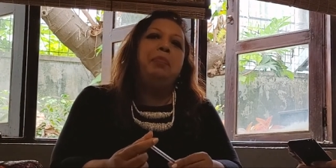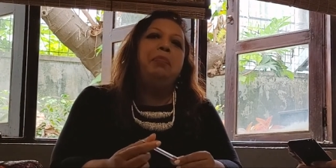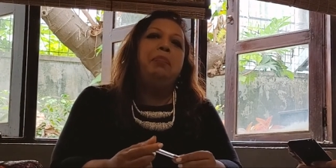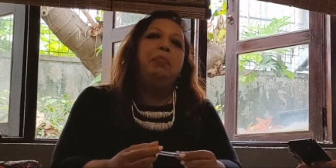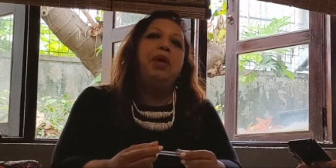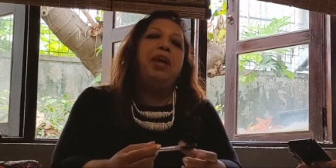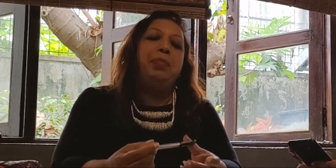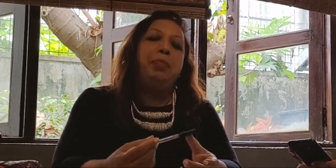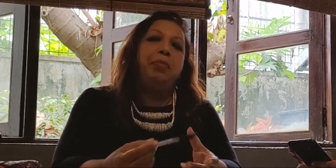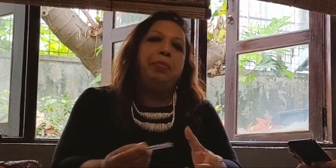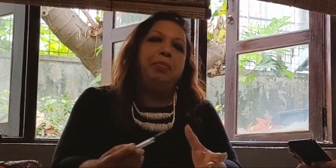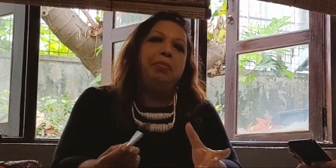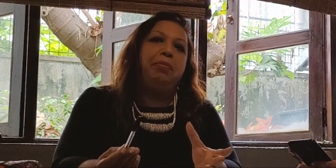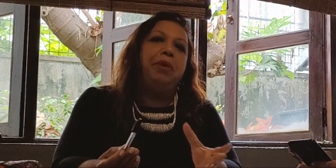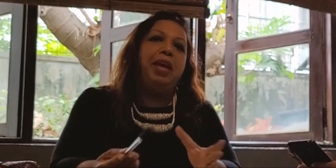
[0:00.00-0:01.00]
Ma
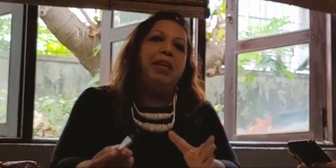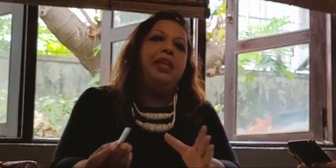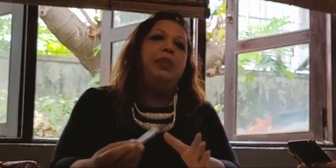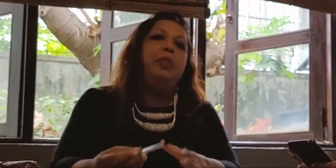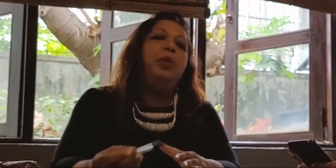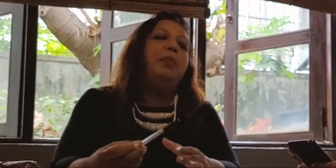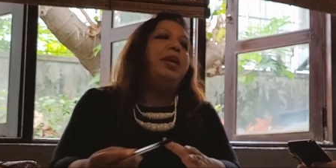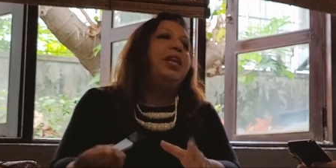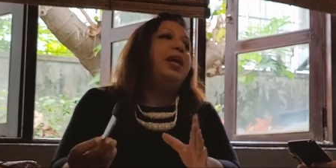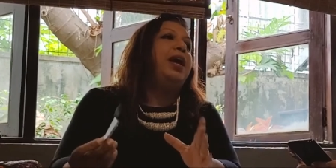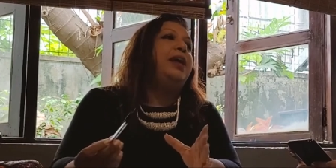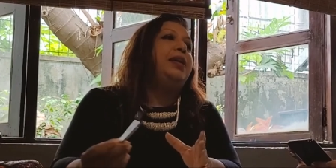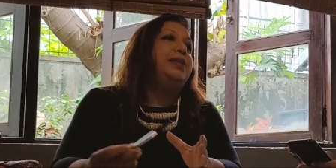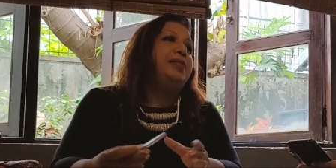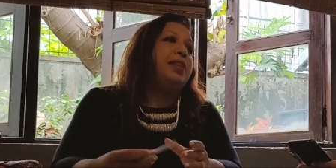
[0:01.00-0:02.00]
married women are
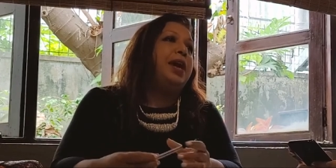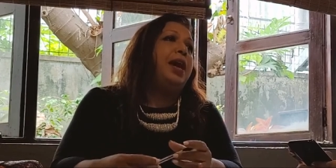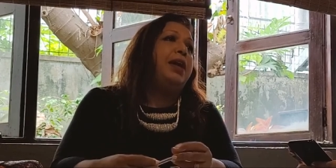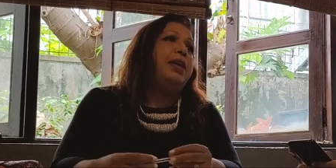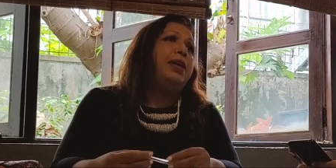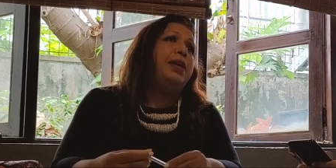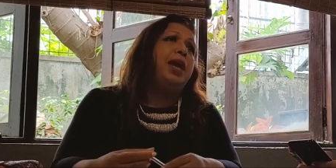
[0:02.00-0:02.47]
discarded.